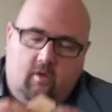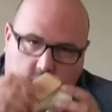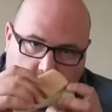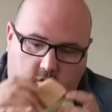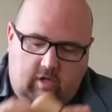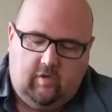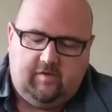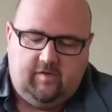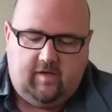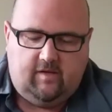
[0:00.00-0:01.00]
We're going to use
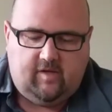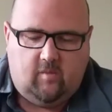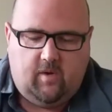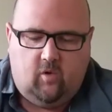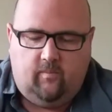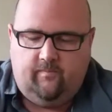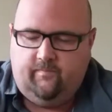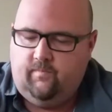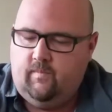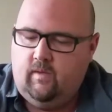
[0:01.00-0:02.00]
this as our bone.
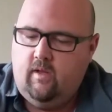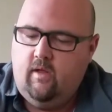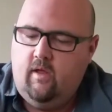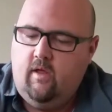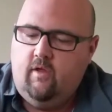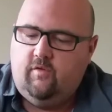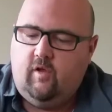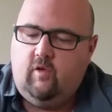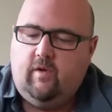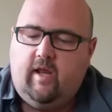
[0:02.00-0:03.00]
So
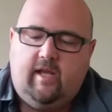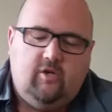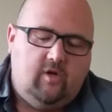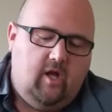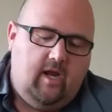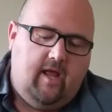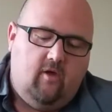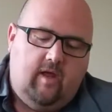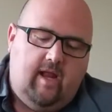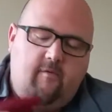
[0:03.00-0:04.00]
you would get your gun
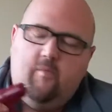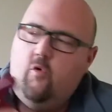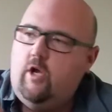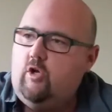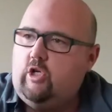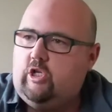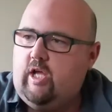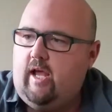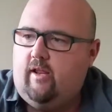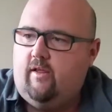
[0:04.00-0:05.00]
out, and every morning you should
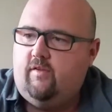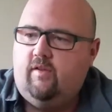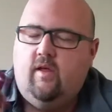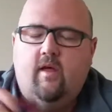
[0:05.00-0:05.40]
check this.